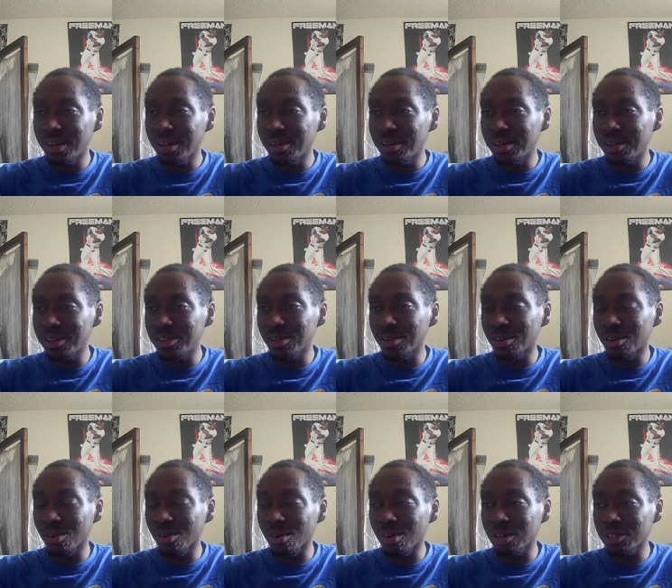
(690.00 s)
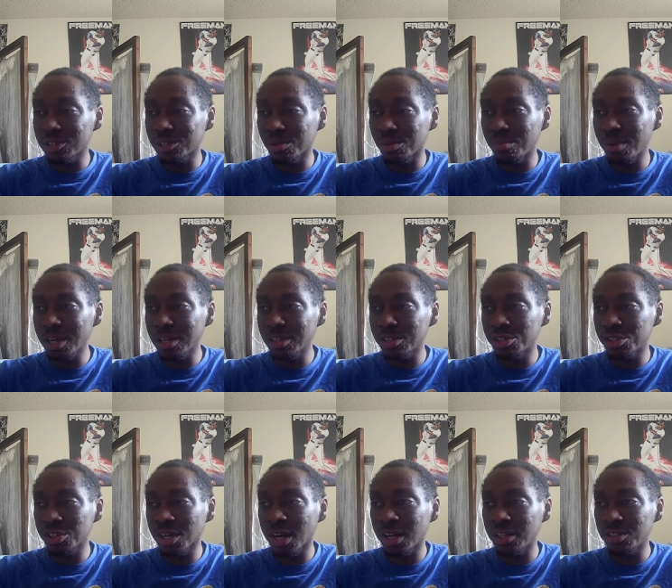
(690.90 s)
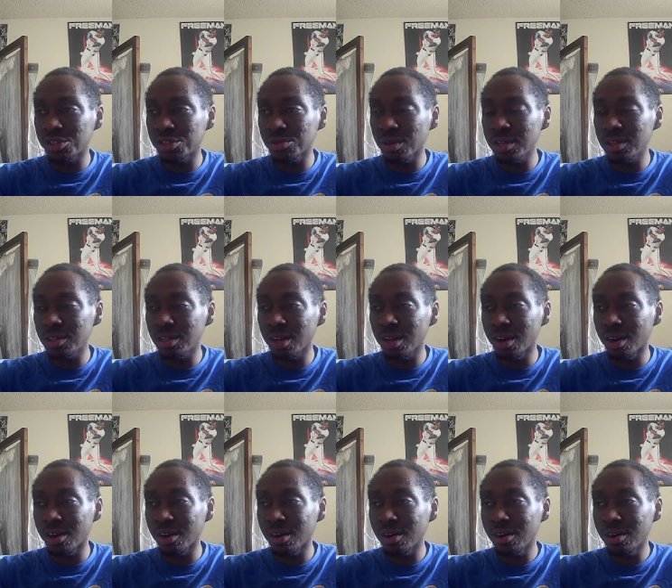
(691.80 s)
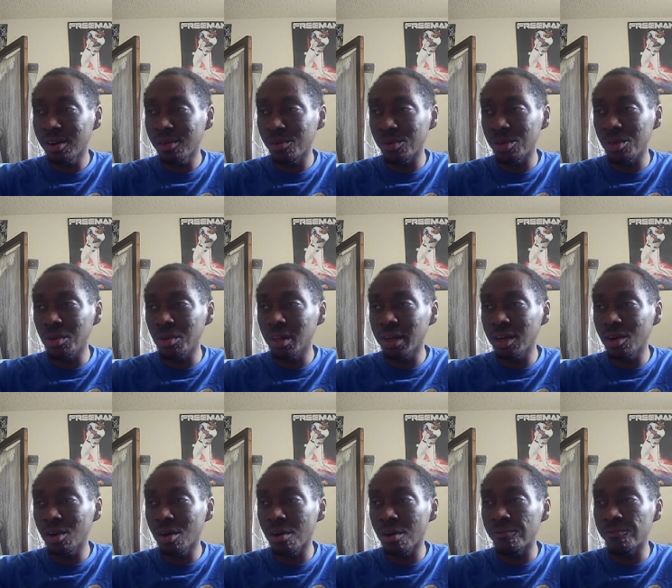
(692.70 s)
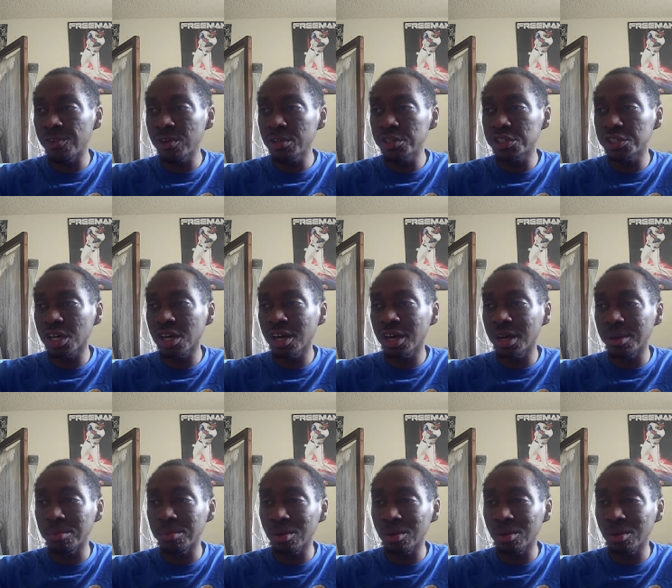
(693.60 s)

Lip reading: Hit a cross or make a shot straight there when you lay it off first time.